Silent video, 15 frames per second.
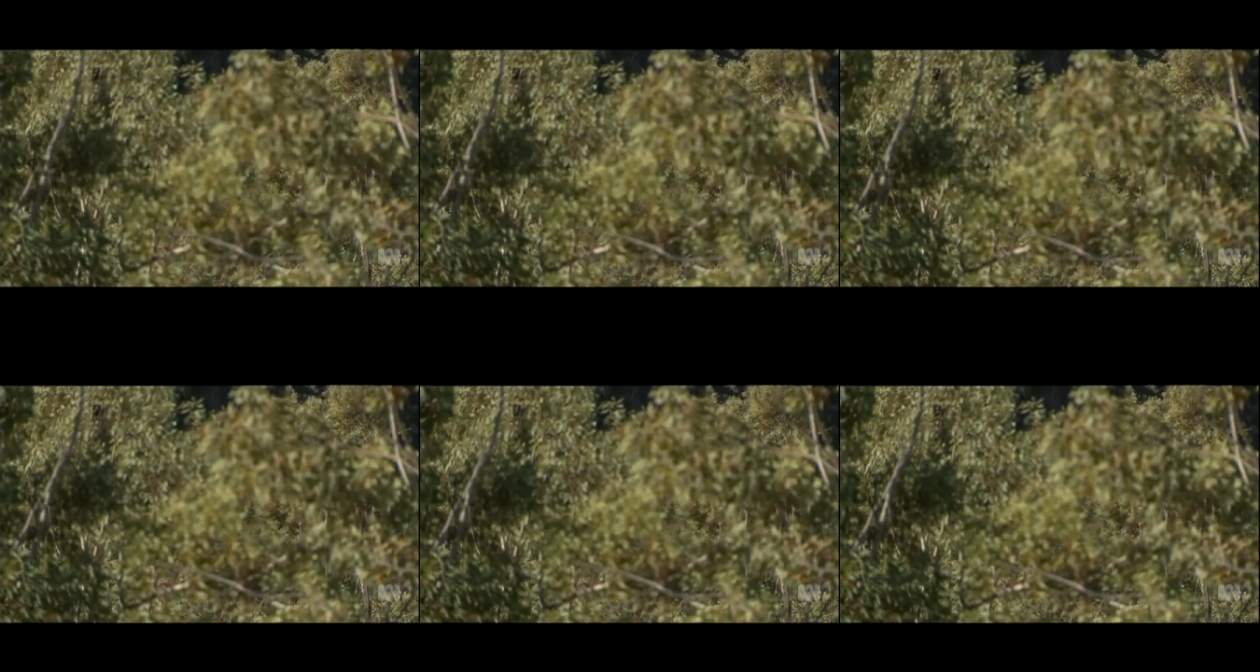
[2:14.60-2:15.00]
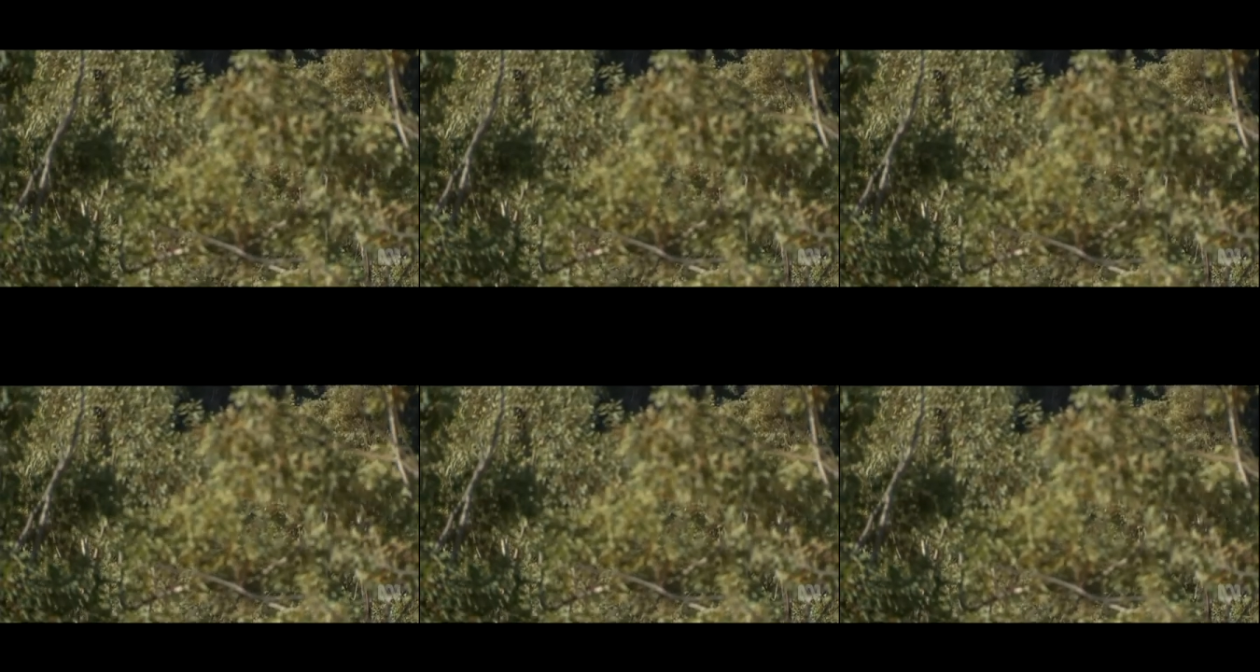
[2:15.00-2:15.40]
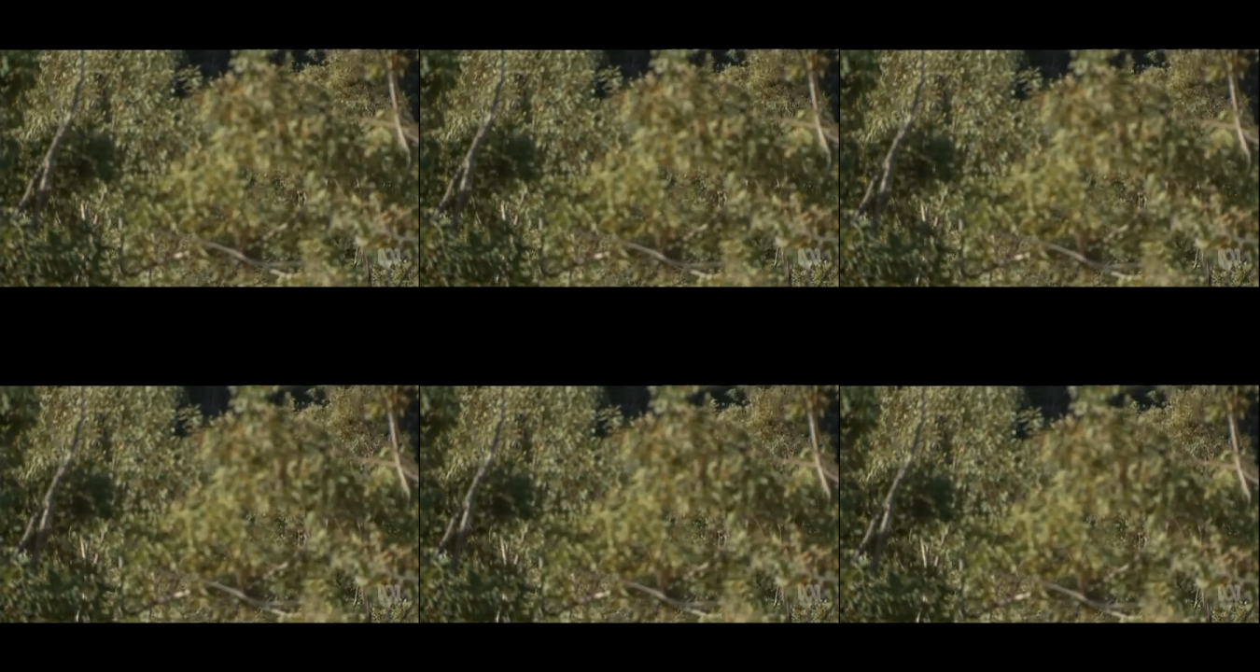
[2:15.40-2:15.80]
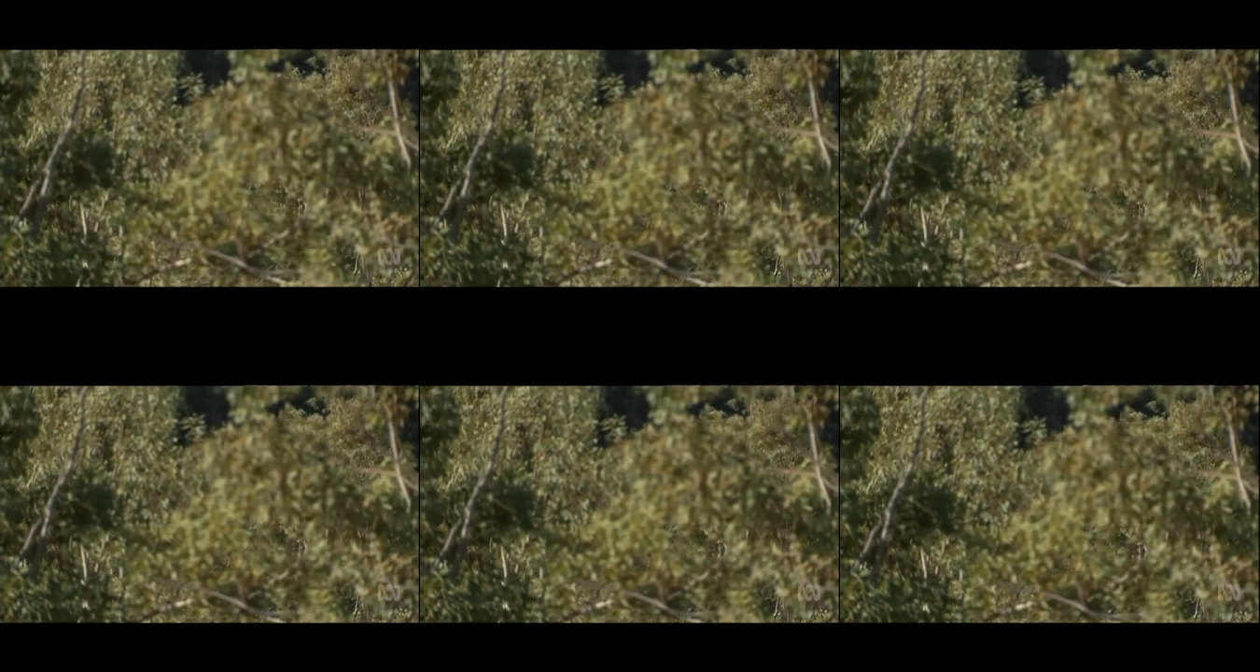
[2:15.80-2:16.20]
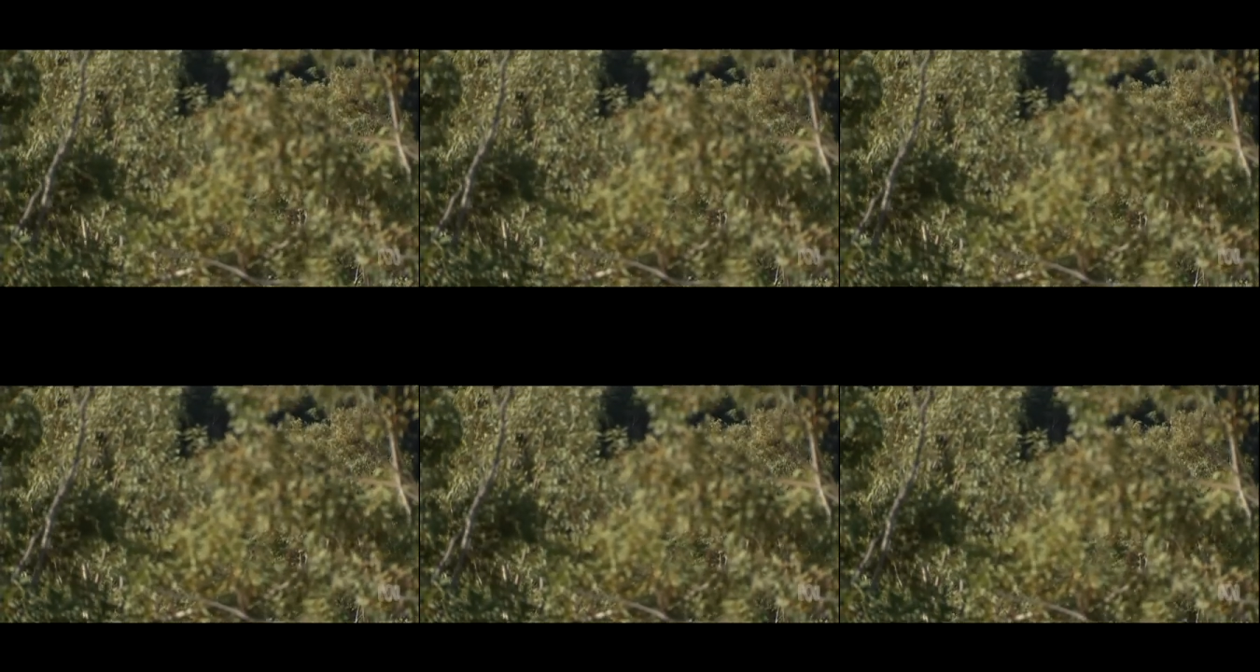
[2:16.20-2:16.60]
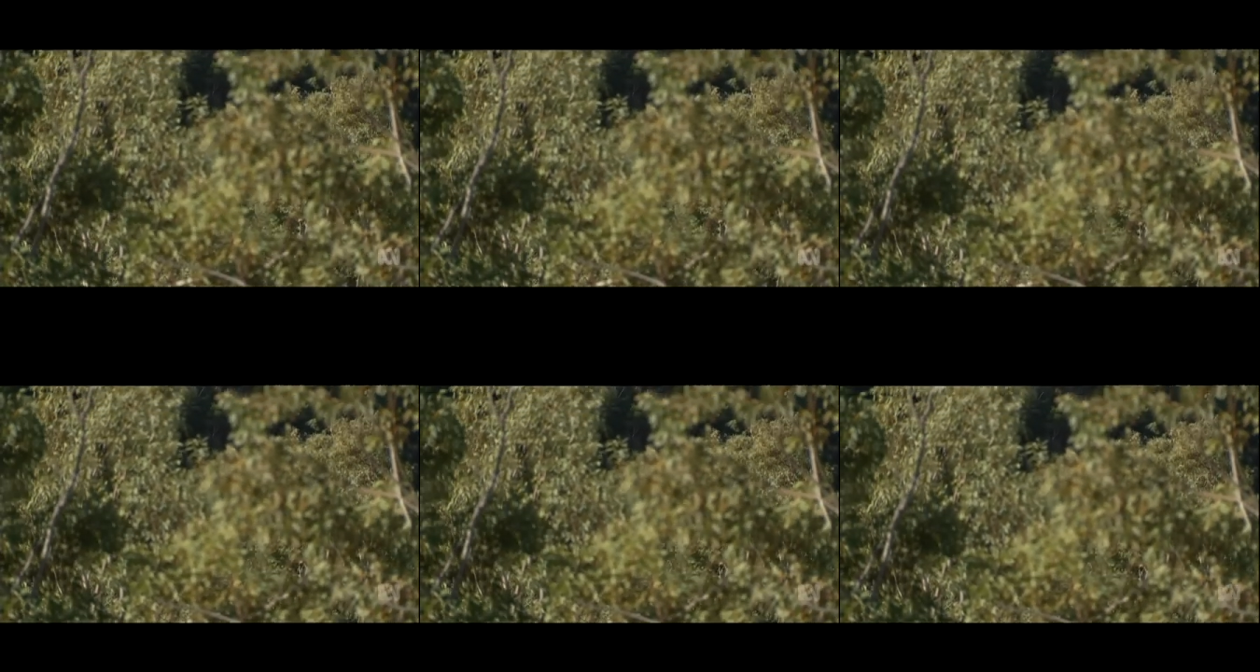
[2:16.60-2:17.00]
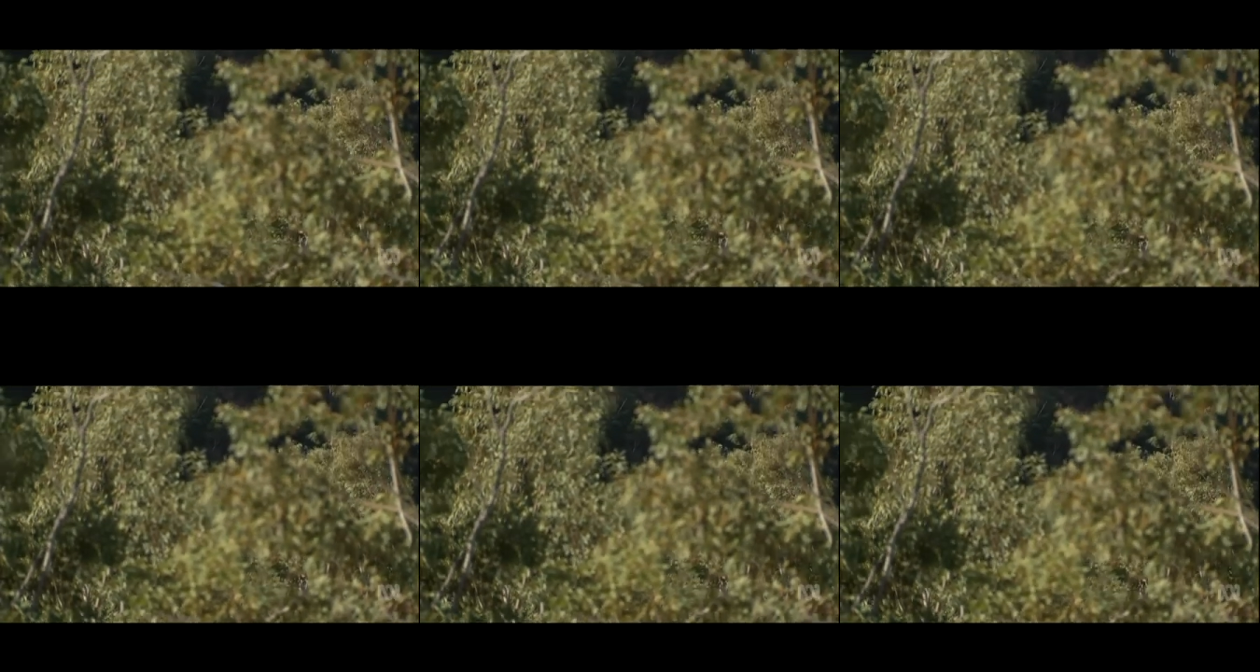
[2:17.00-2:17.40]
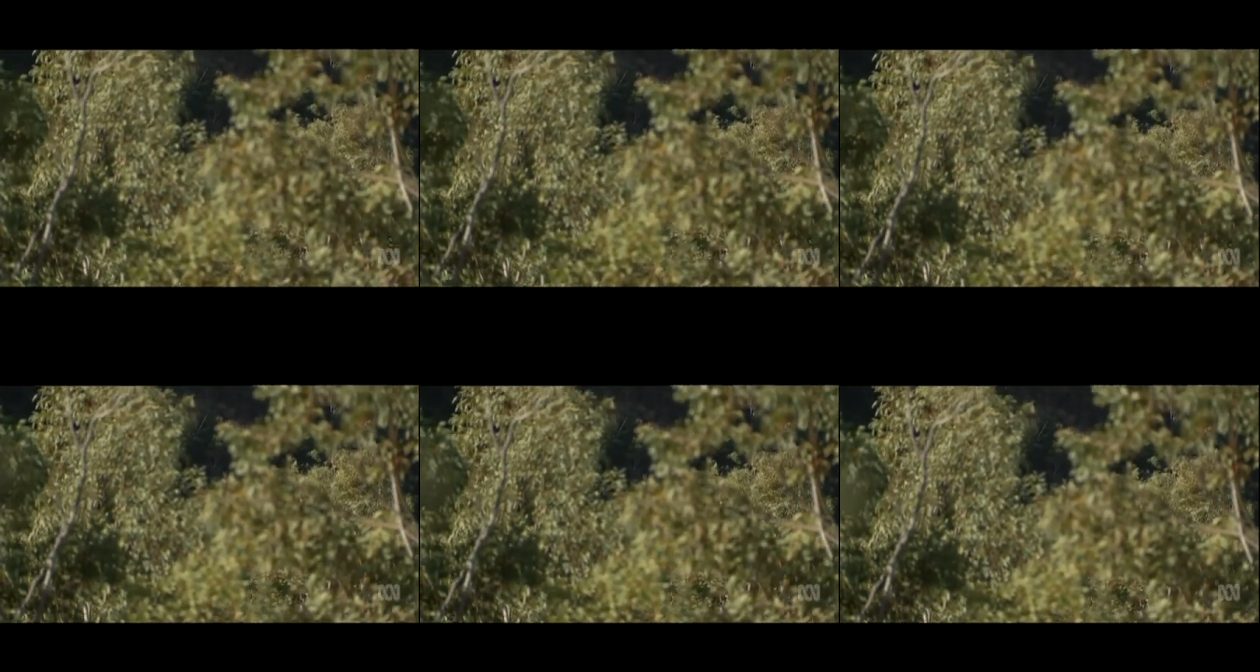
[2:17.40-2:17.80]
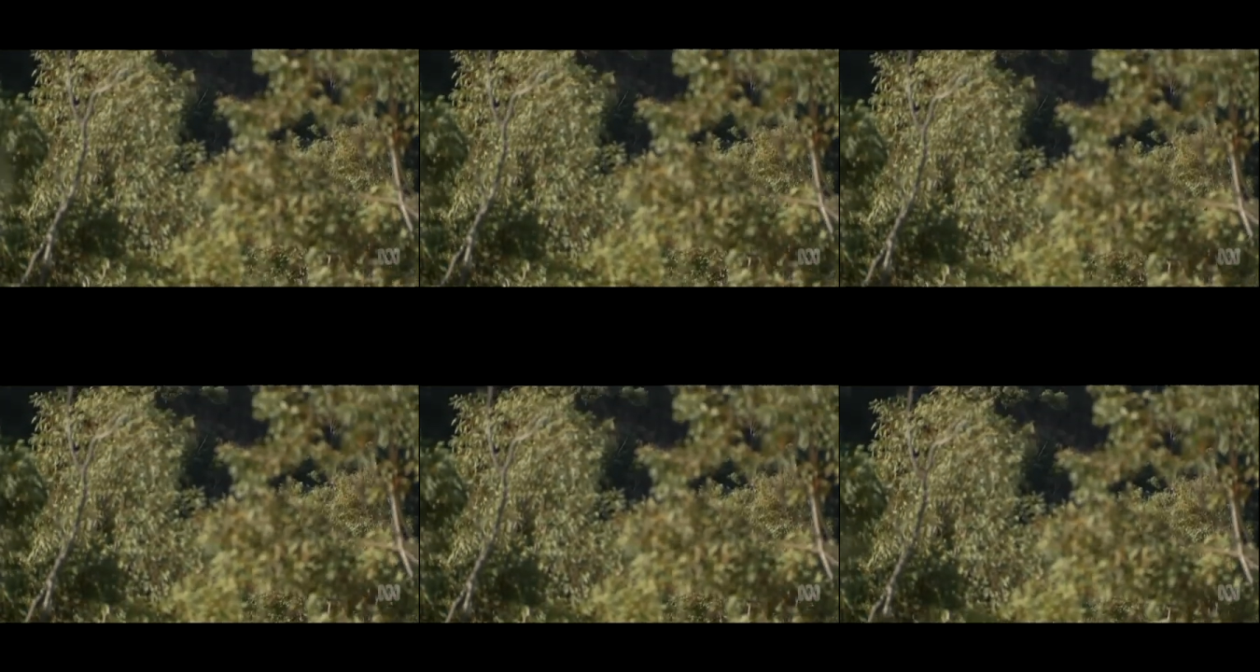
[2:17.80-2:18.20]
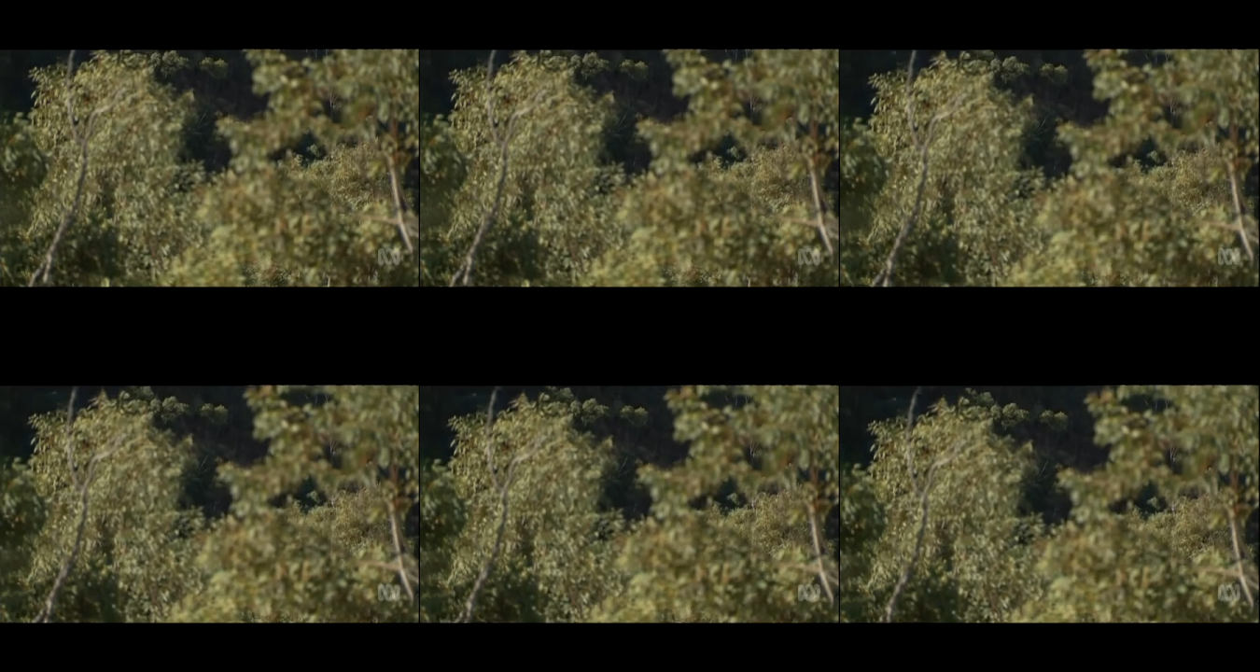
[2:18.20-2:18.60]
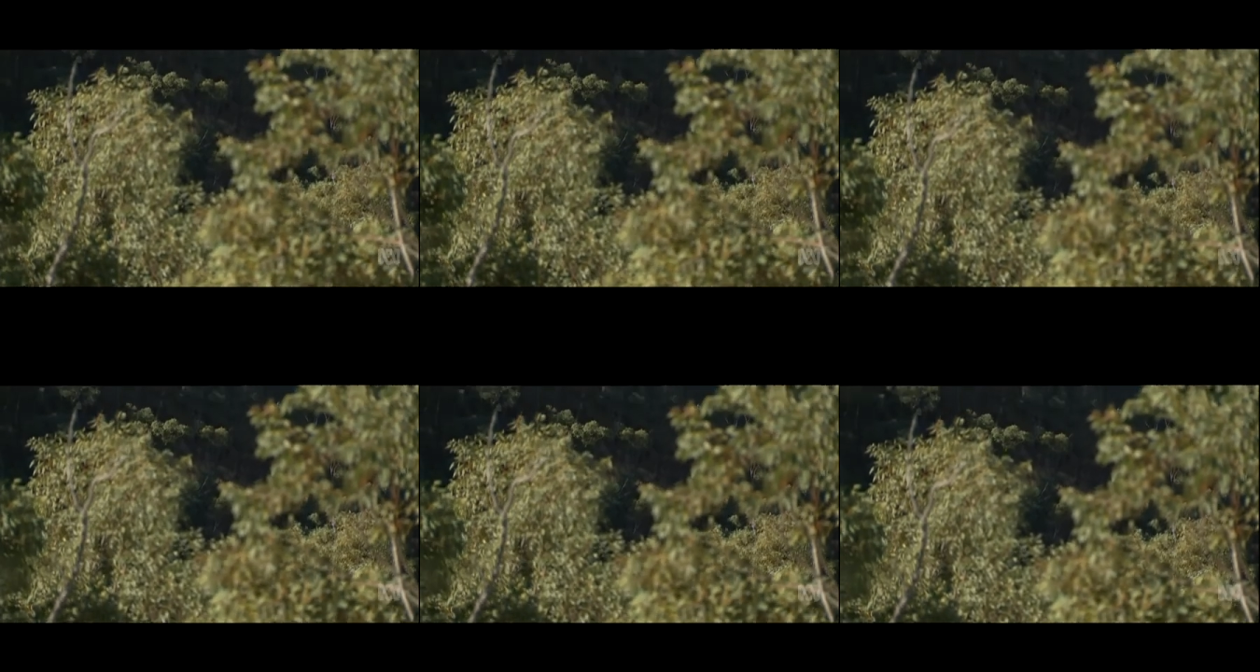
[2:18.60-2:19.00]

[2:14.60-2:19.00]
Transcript: No face is visible, so there are no lips to read.